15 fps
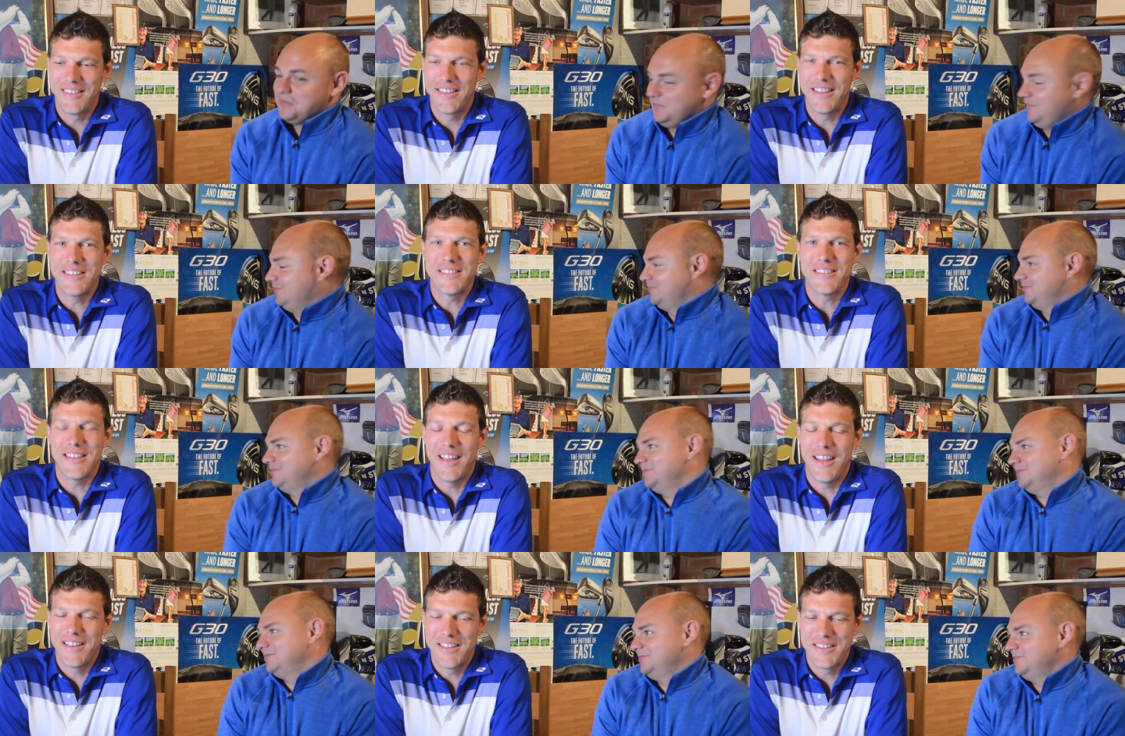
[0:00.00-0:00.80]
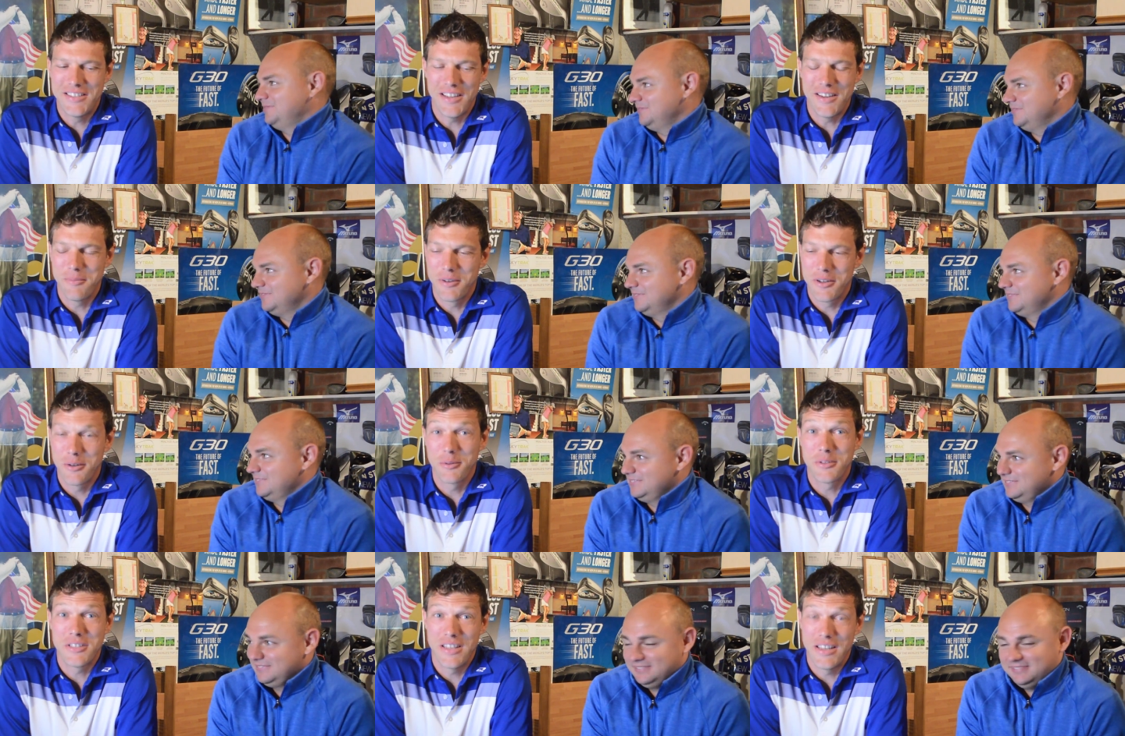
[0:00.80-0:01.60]
Speaker 1: This uh, gentleman
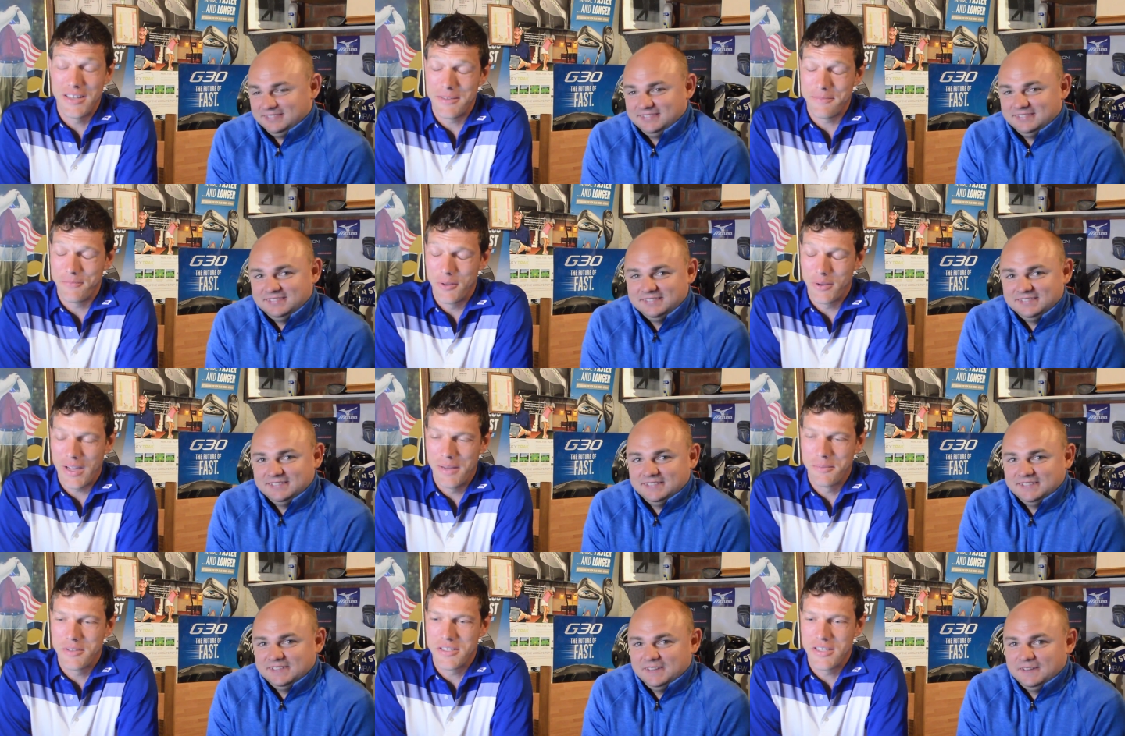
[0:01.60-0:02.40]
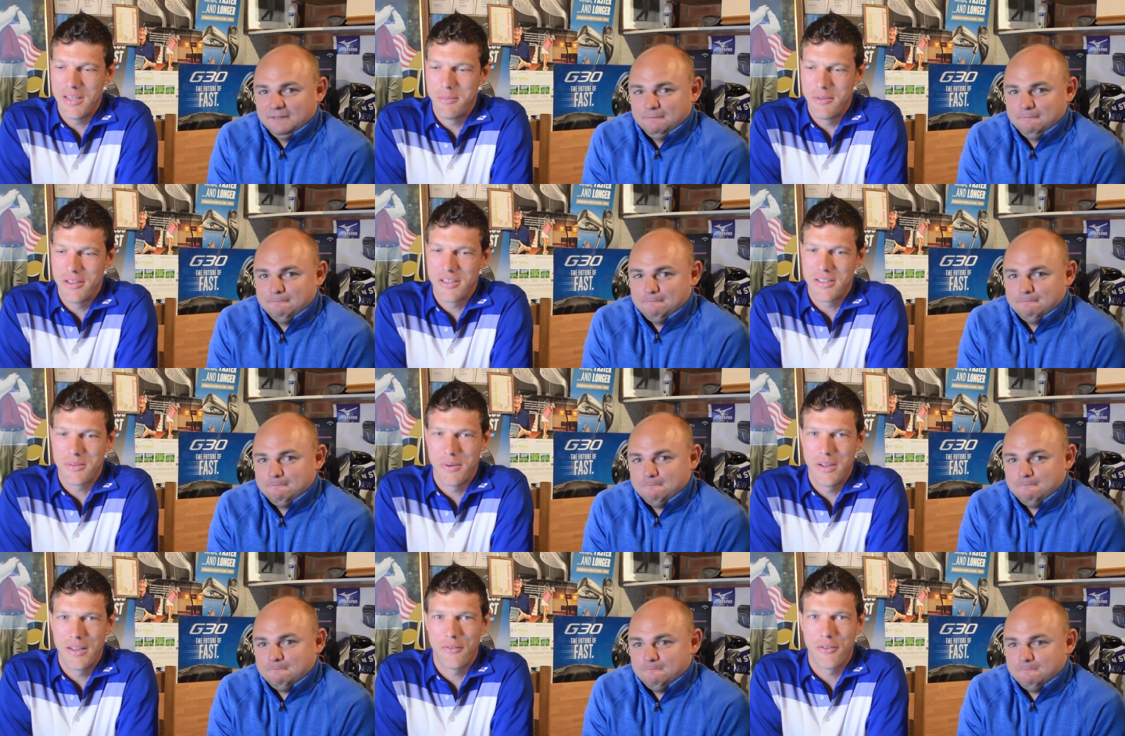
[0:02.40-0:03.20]
called Sid, who came to see me this
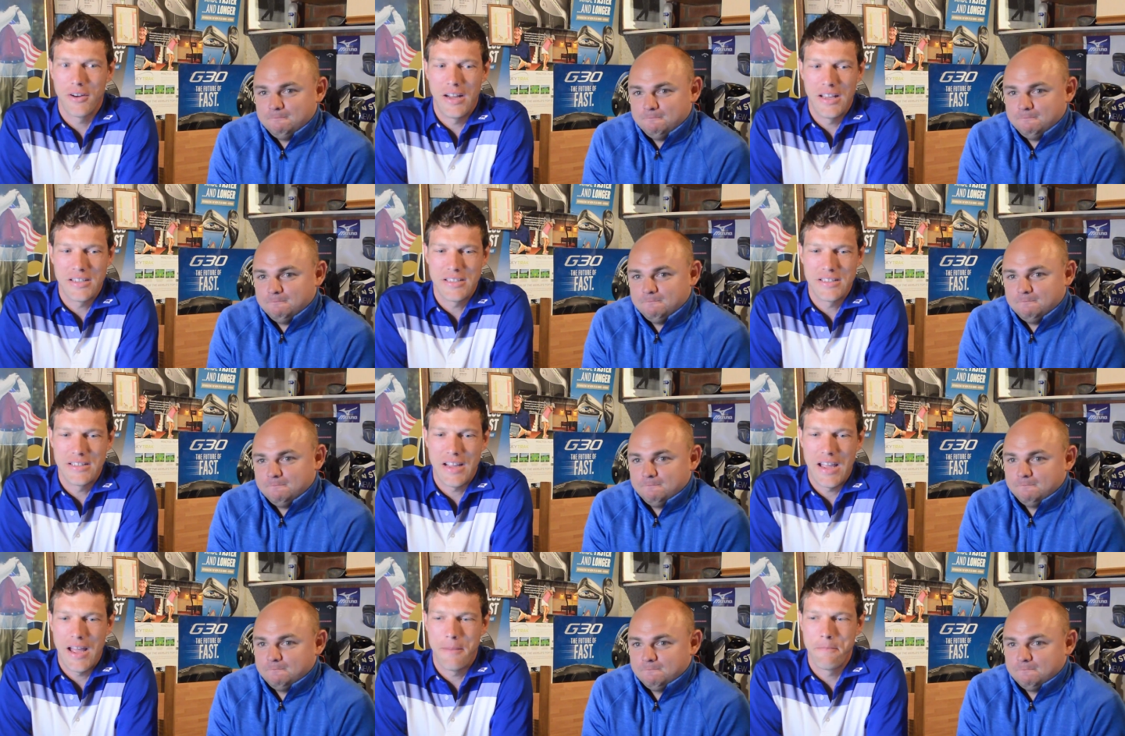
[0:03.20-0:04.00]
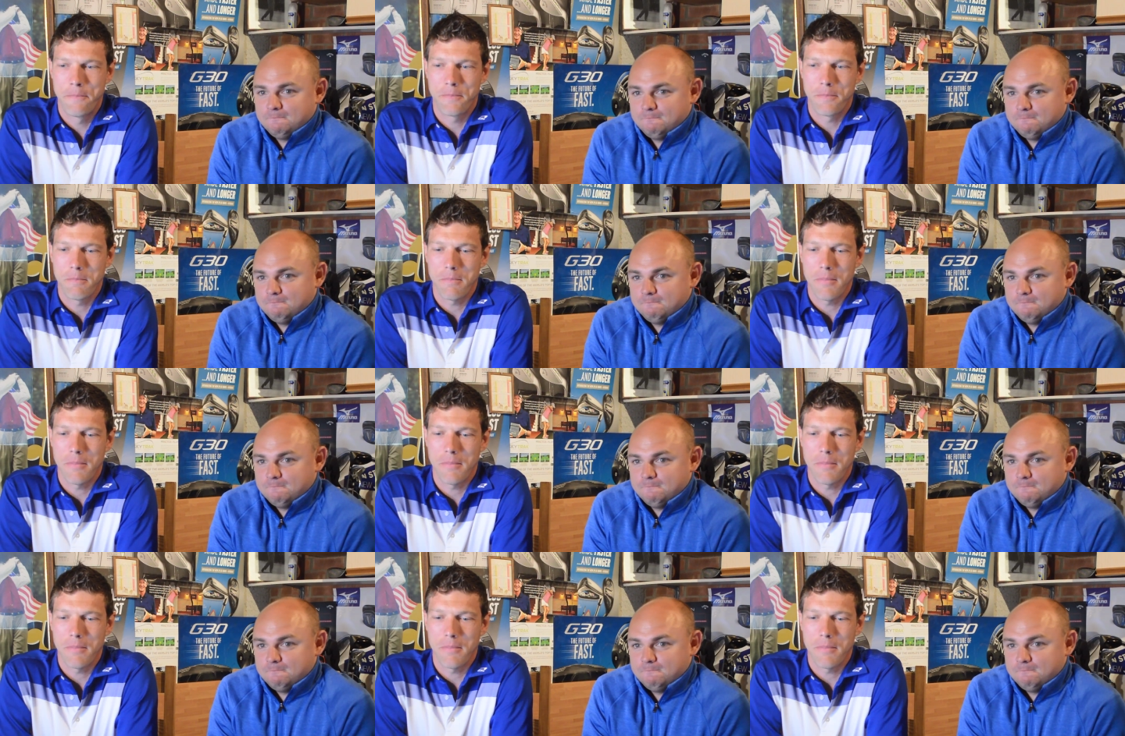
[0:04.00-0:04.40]
week for a lesson, um,